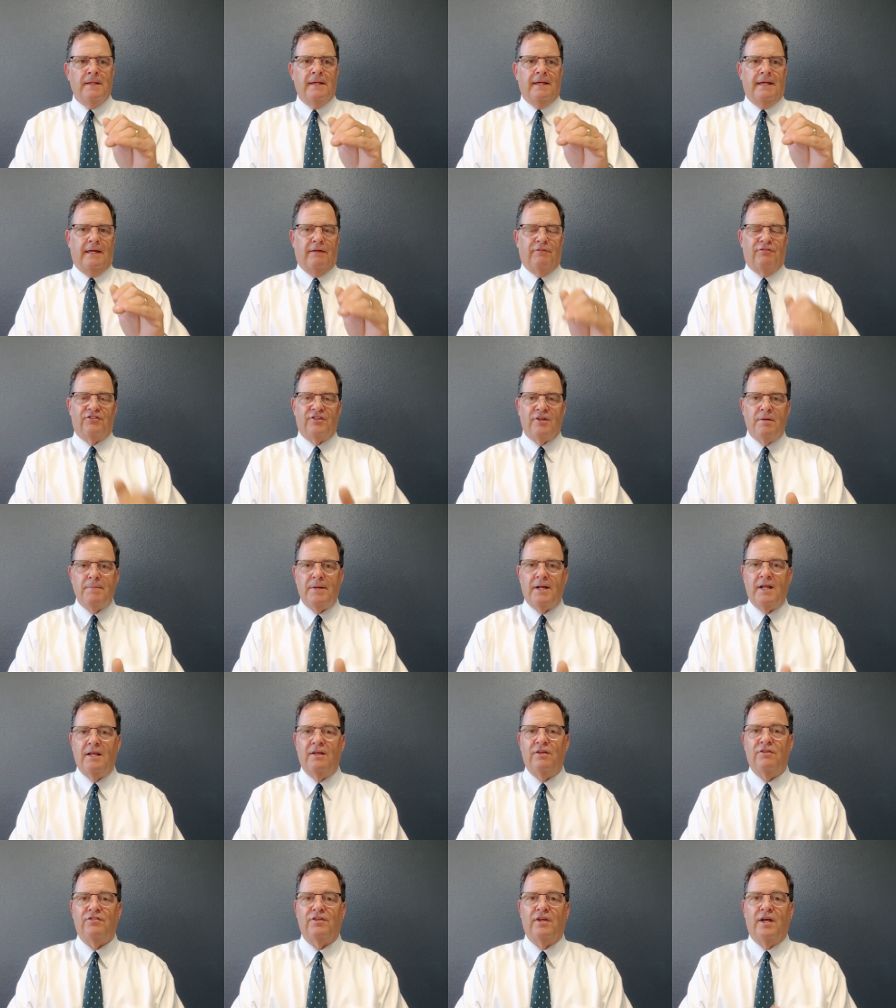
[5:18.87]
If
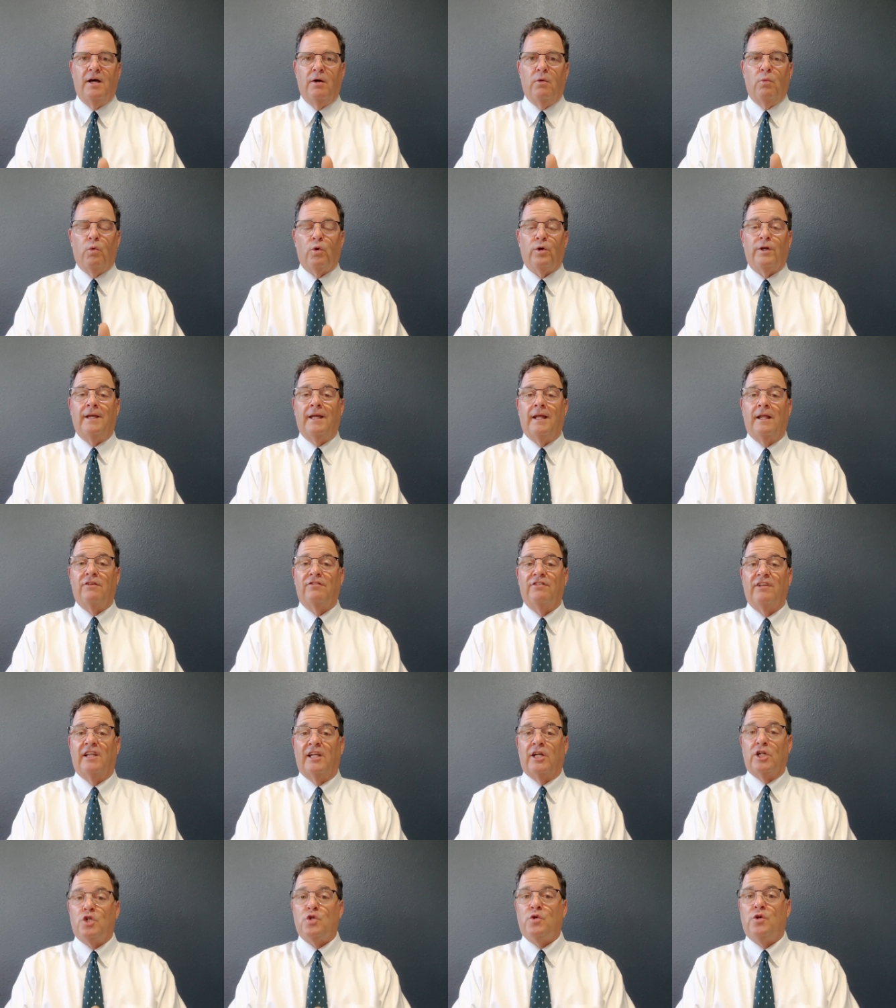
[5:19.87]
somebody is working as an
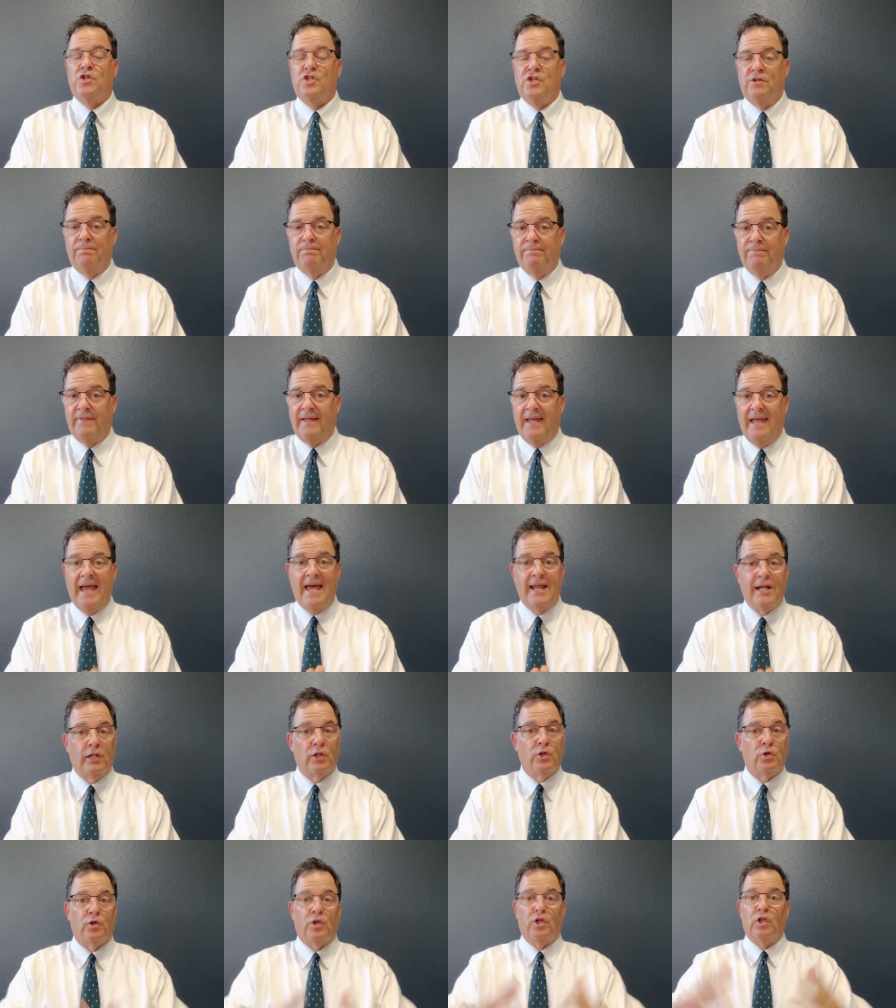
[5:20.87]
electrician, they had
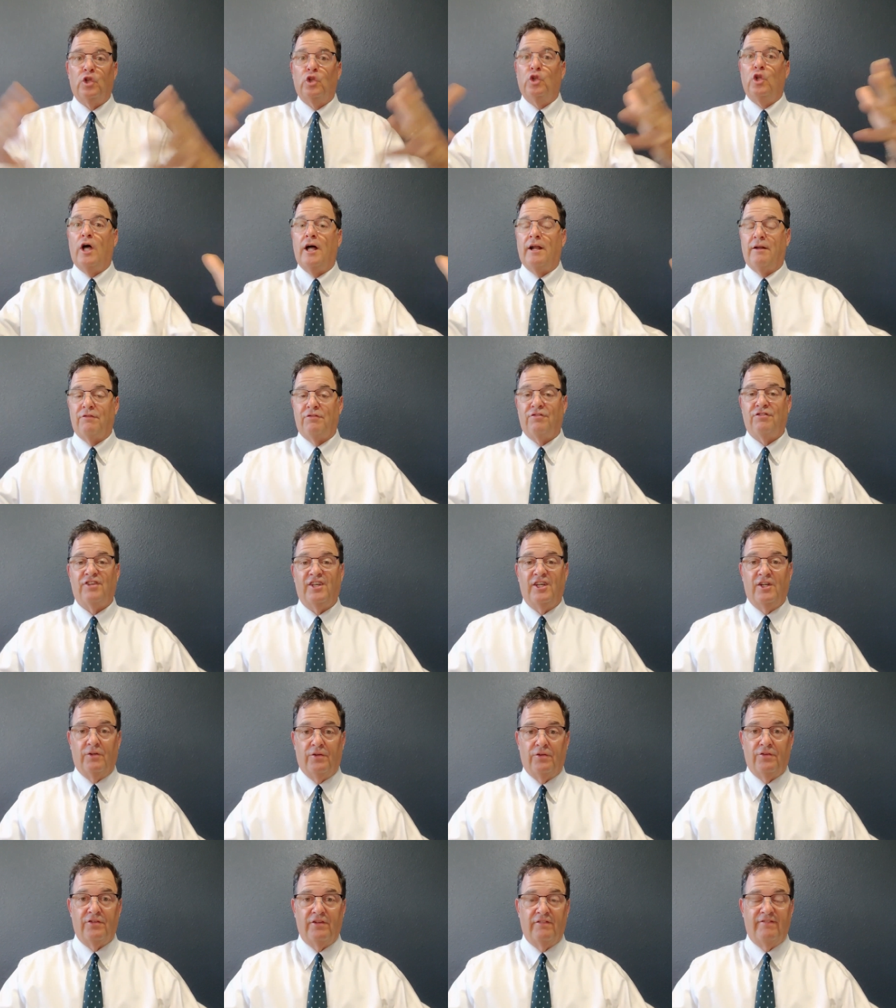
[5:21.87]
to learn a lot of skills.